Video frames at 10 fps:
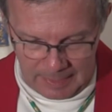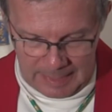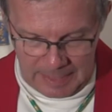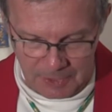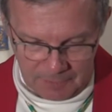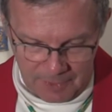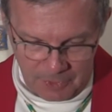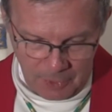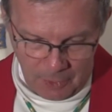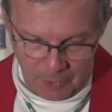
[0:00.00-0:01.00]
Each of
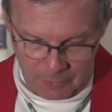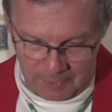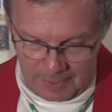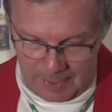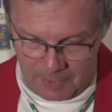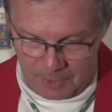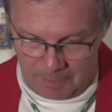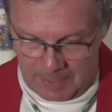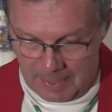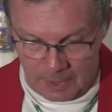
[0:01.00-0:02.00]
us knows what it is
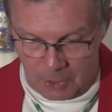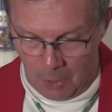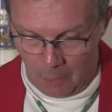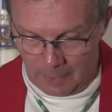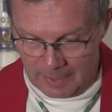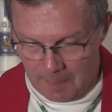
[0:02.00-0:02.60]
to be totally